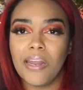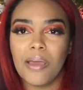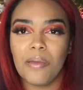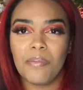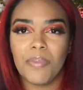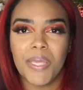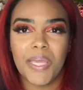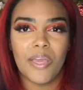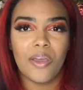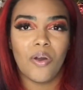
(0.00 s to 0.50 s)

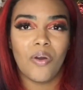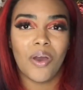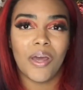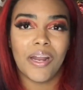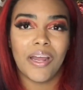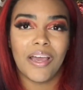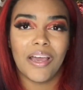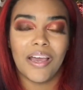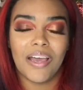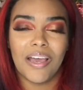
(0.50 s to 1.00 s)
be on
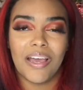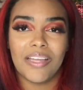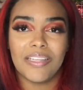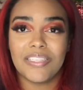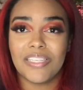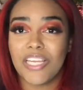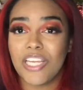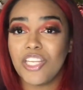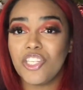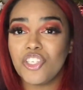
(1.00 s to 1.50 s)
a
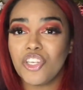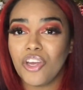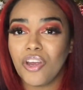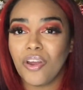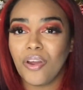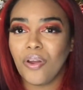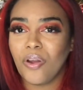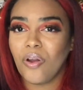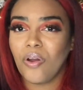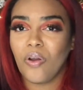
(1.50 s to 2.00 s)
teacher
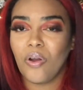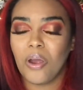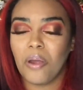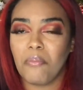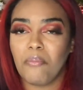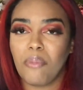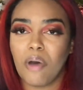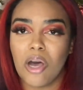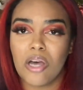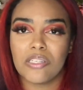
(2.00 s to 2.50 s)
or a
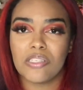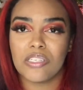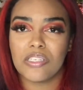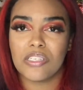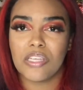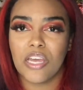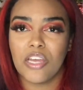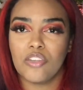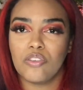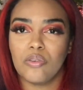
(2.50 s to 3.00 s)
boss's
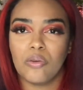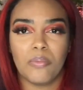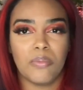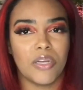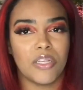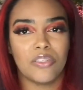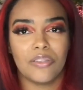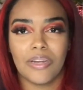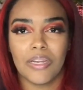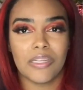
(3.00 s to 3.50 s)
schedule, but
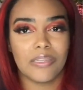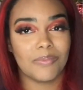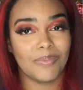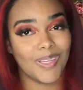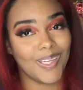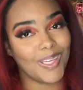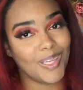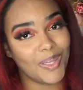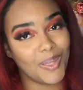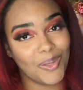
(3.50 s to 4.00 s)
trust me,
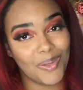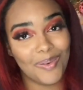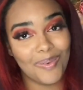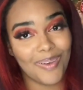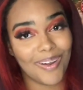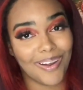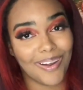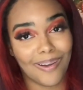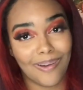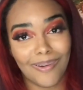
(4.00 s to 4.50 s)
you are
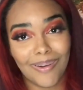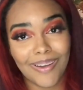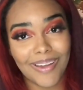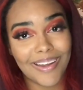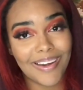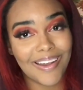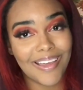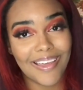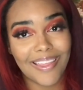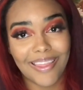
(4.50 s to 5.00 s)
on
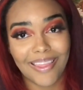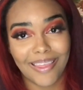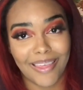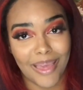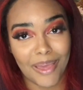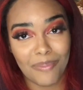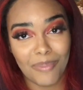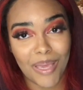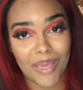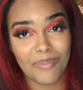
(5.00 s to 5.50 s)
that
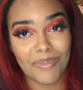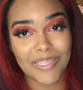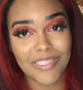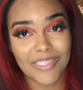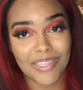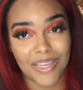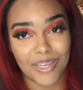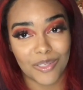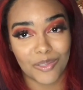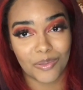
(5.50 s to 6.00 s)
baby
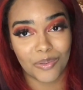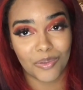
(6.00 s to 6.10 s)
schedule.